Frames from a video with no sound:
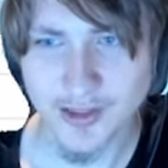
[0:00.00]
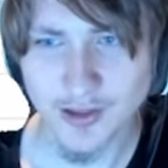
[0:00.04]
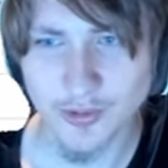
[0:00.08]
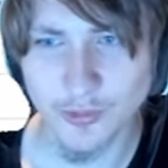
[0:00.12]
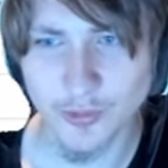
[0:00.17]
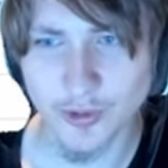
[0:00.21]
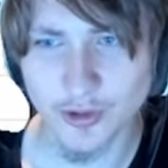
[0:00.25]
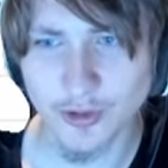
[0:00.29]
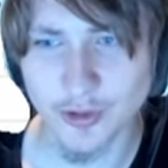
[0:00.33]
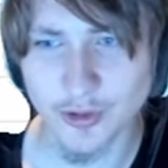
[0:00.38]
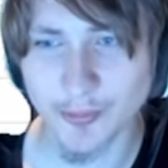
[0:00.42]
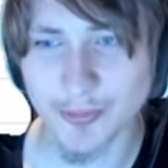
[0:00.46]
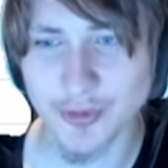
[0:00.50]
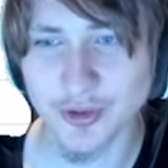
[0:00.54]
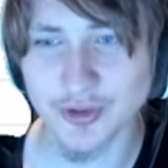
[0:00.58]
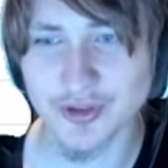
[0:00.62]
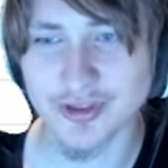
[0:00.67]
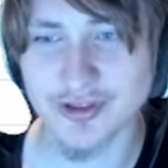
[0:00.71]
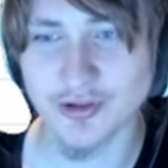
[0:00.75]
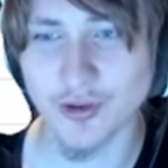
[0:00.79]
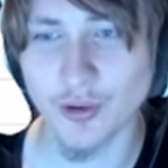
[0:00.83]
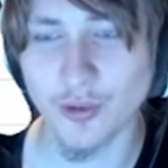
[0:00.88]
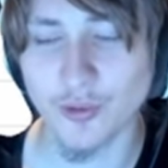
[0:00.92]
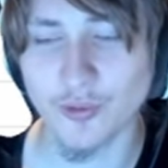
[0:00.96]
We were
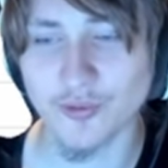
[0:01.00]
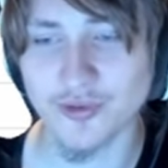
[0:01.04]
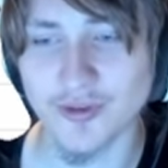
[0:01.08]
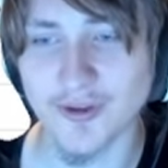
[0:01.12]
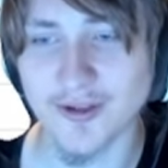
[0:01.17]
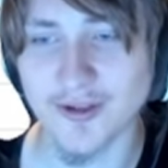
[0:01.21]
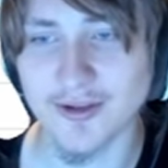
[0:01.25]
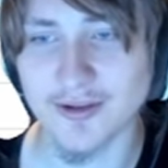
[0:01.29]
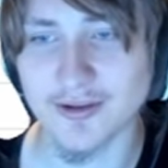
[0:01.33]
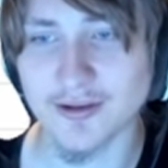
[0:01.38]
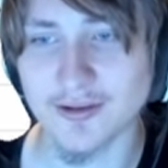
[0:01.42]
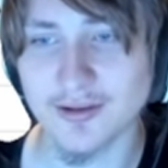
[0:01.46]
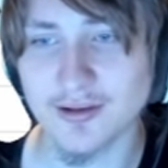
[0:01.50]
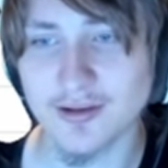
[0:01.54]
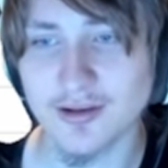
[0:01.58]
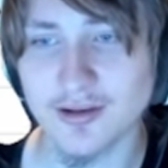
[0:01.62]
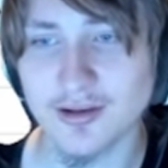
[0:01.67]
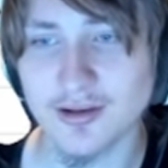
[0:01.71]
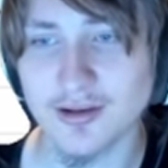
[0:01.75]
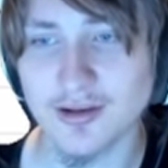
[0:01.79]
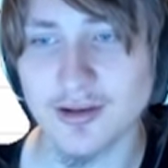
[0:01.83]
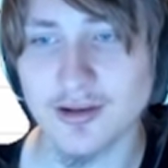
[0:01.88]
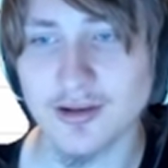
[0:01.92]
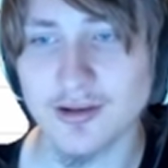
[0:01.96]
building the whole thing,
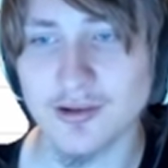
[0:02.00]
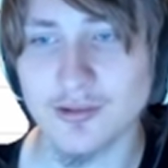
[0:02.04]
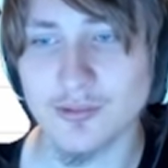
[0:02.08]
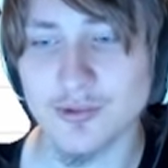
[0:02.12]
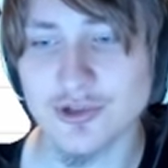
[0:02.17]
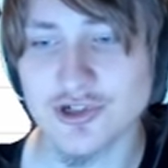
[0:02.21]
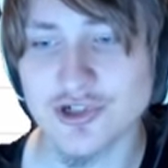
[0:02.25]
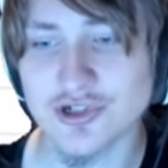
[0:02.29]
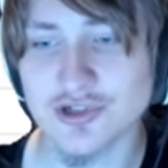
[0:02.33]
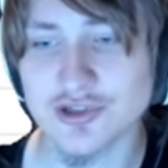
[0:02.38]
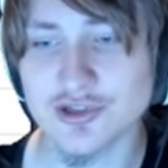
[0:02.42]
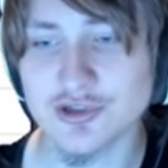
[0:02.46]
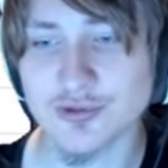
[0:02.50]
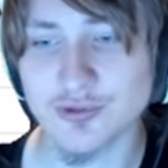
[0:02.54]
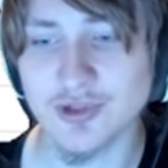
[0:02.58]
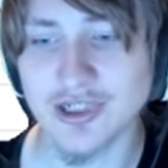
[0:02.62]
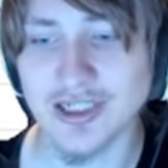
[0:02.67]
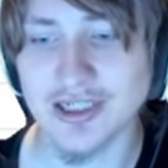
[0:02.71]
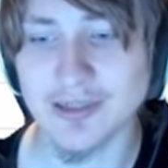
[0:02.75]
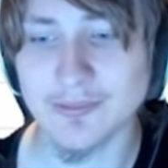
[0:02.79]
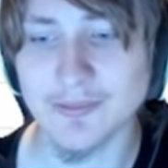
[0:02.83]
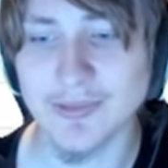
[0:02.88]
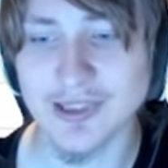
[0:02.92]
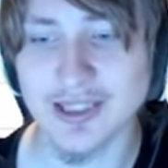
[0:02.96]
which is
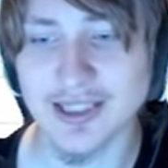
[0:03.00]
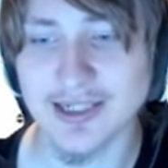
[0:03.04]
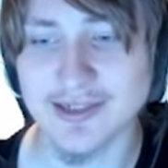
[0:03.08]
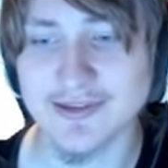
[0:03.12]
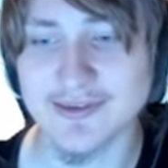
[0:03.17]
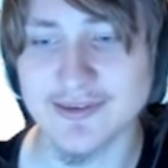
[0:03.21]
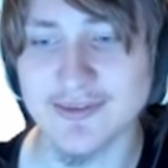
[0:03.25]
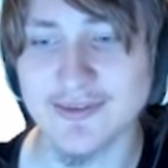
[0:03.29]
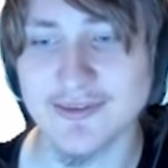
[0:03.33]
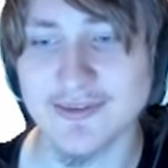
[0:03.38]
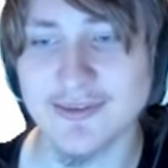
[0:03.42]
sweet, but like